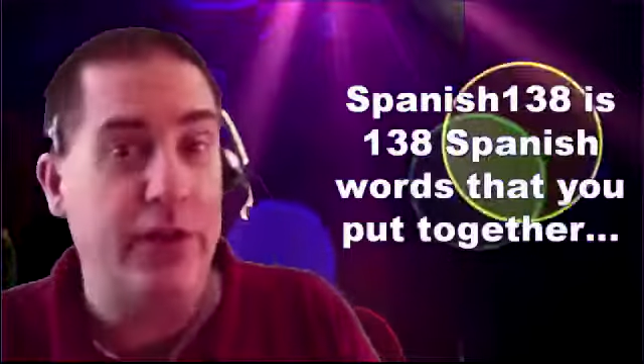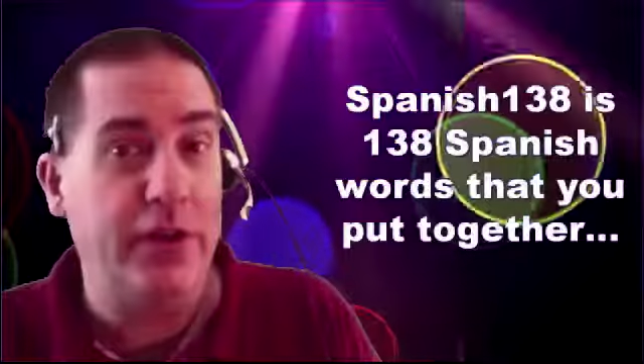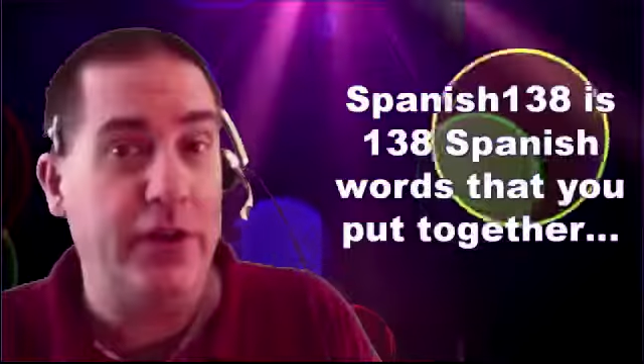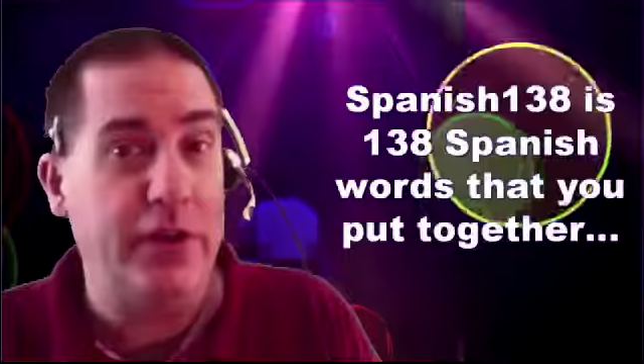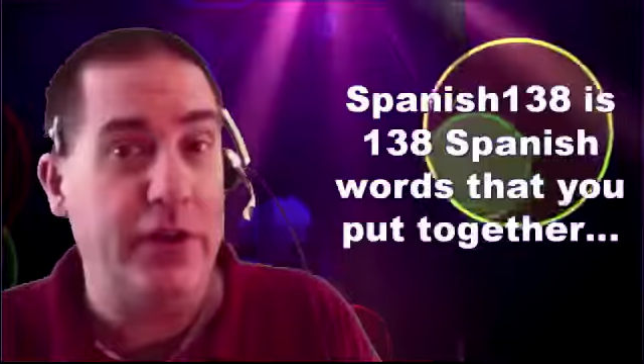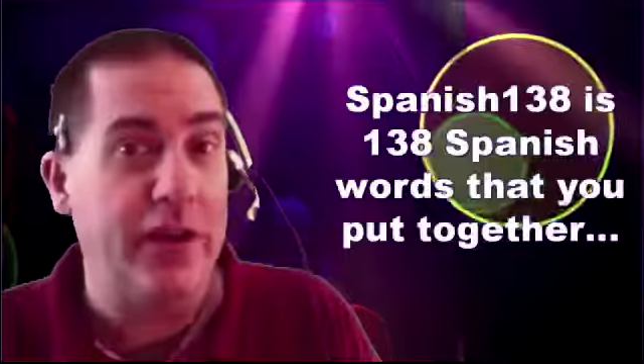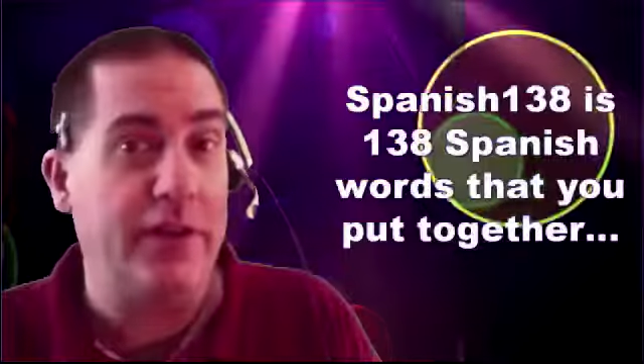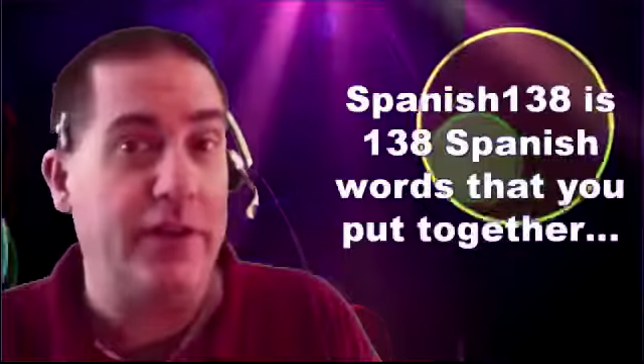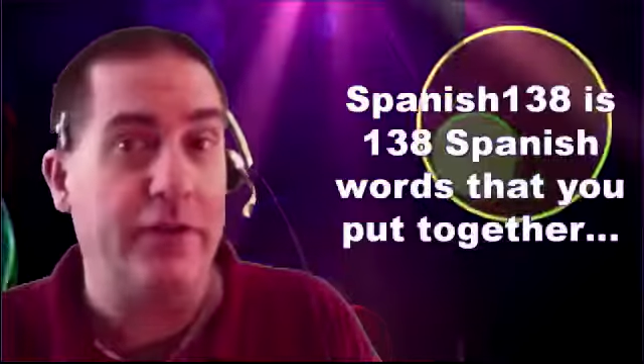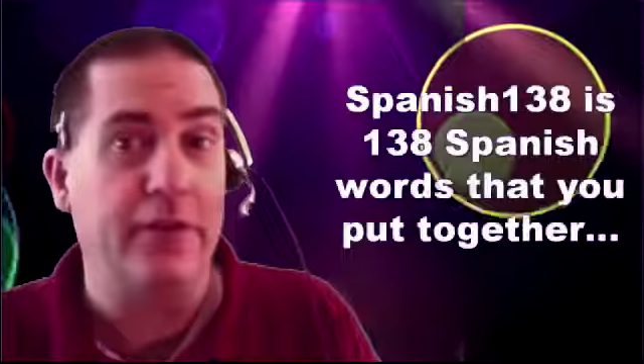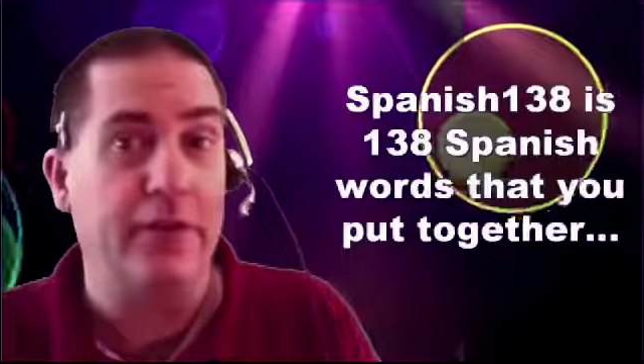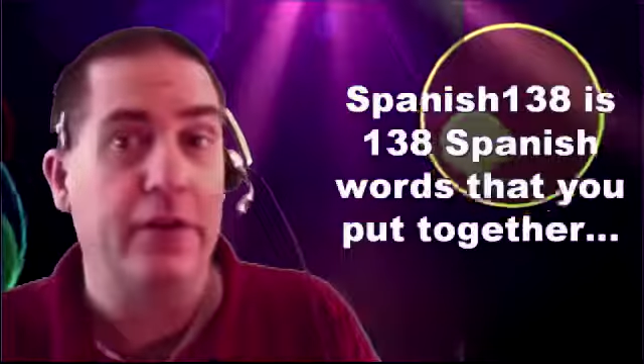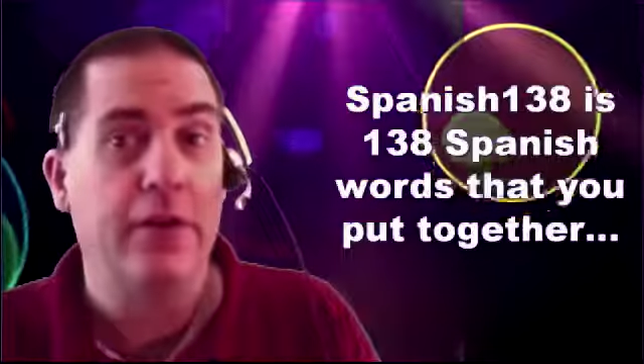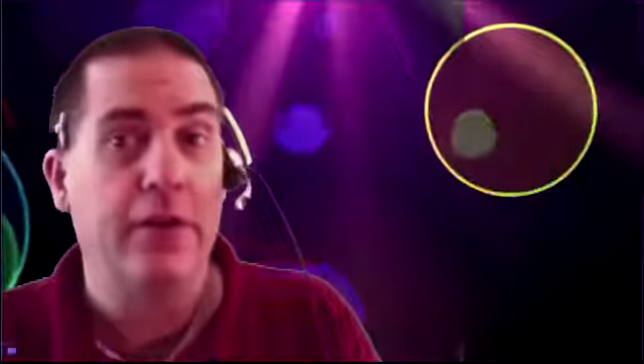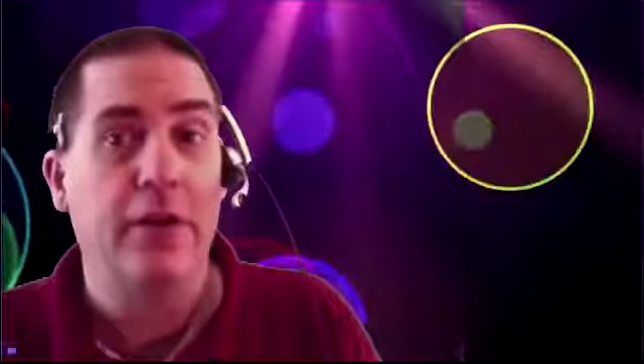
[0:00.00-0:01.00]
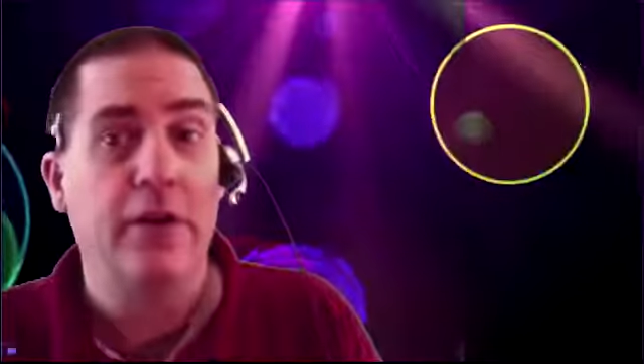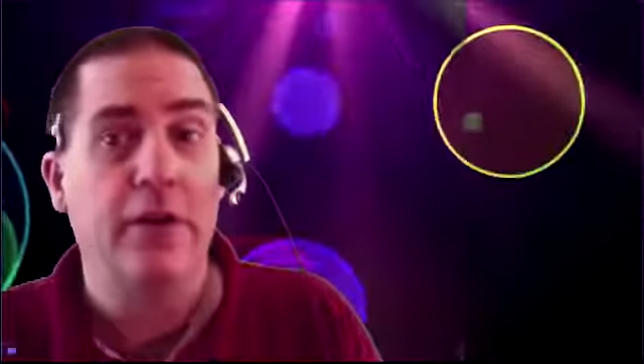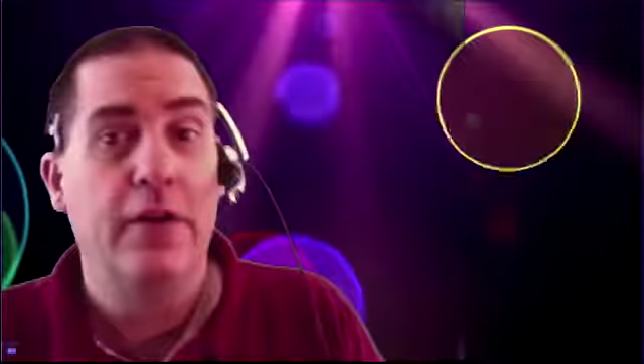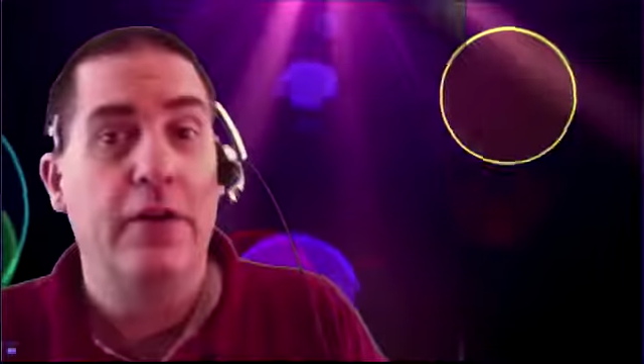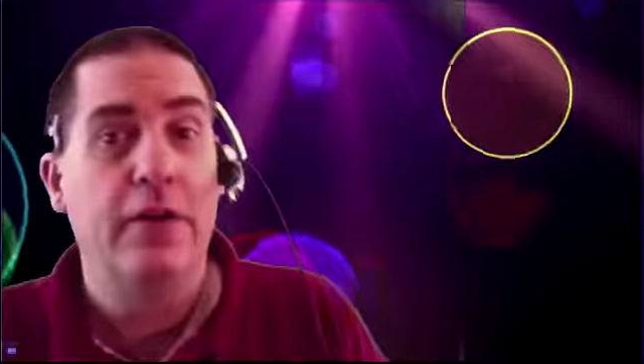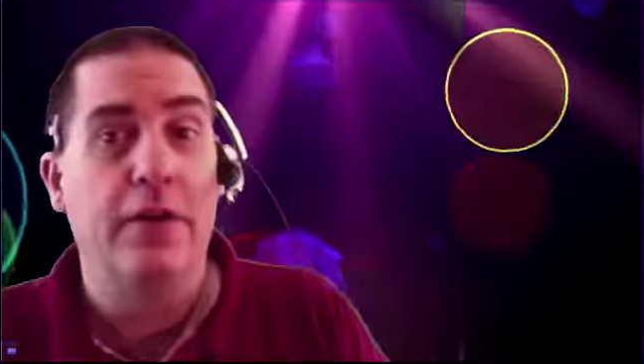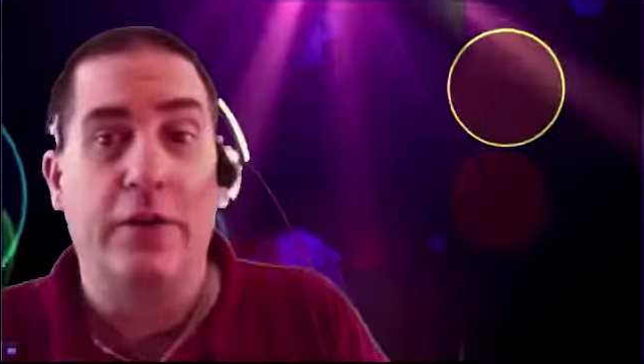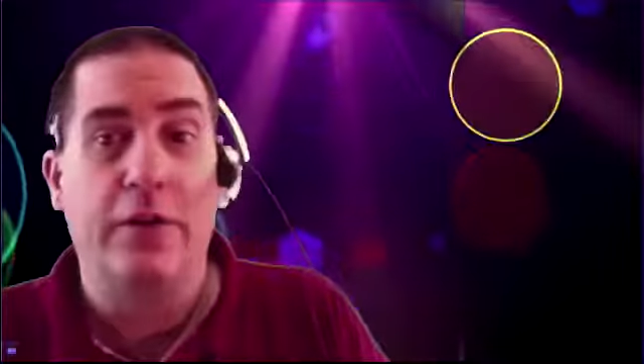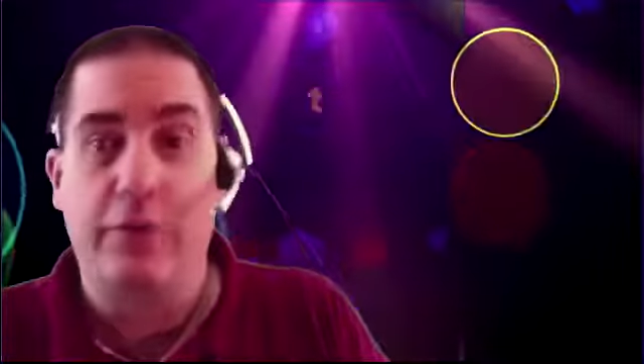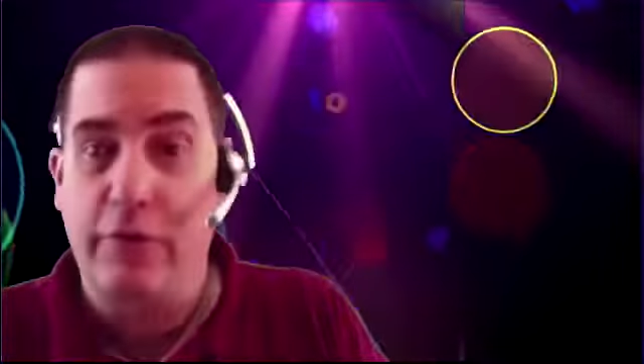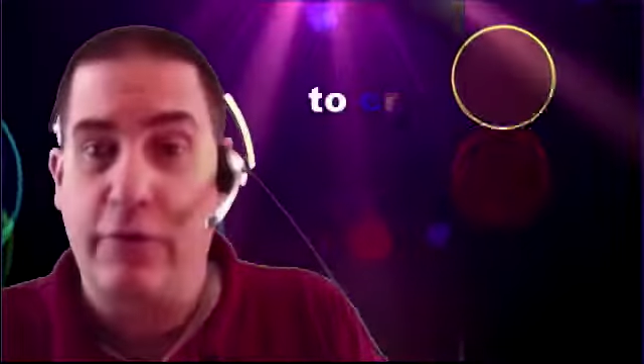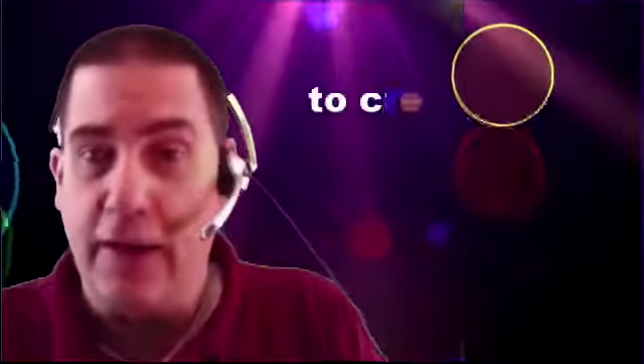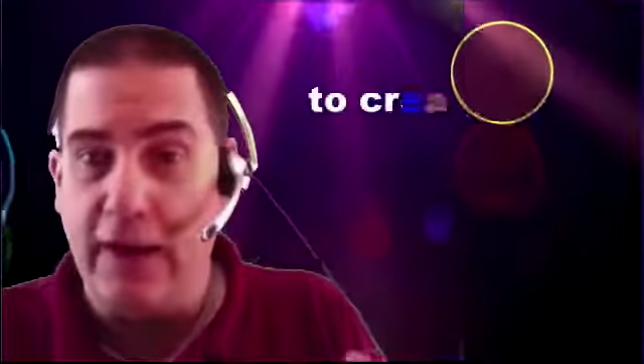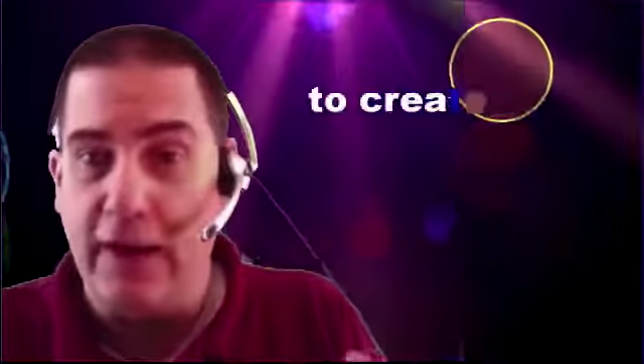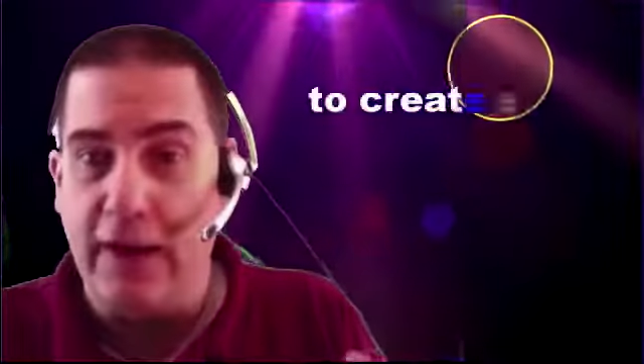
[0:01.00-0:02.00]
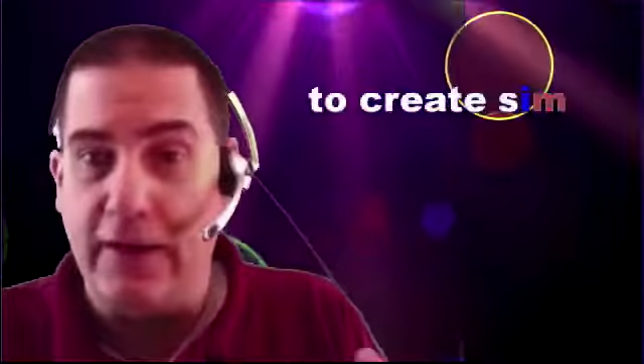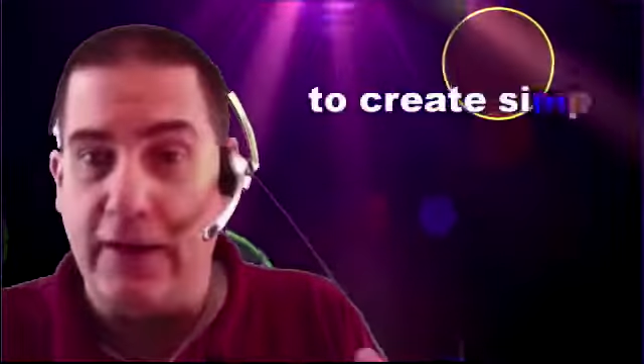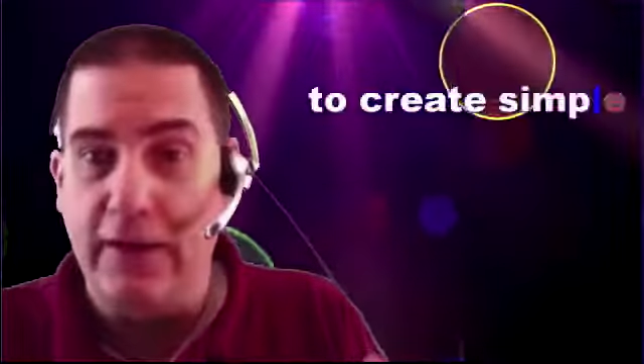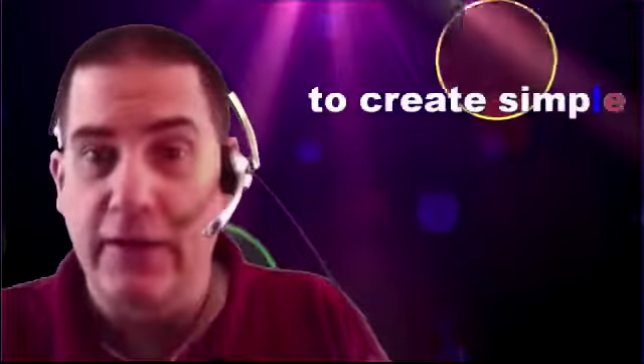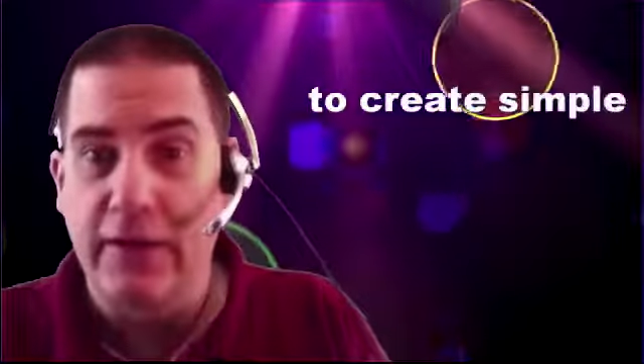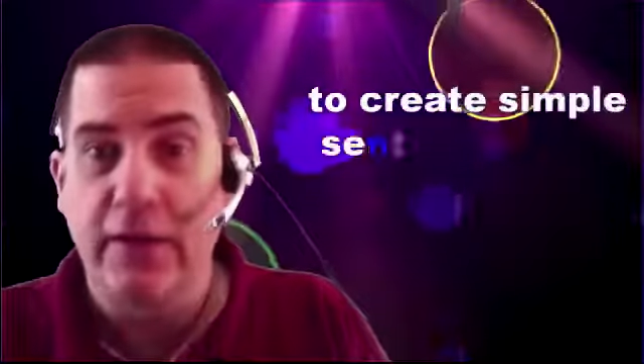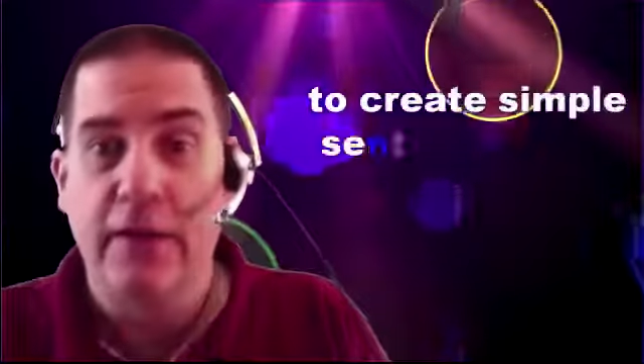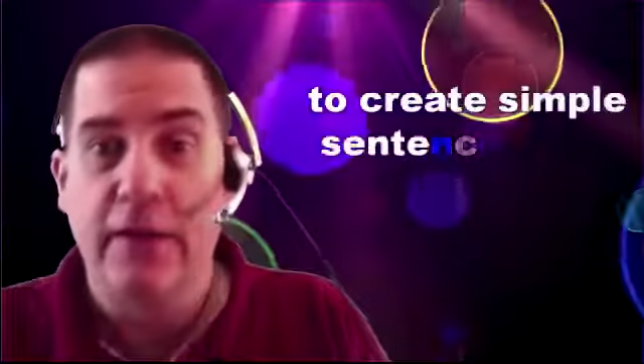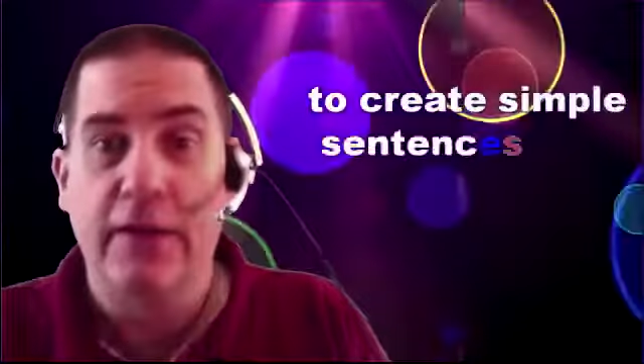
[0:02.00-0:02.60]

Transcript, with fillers: put together to create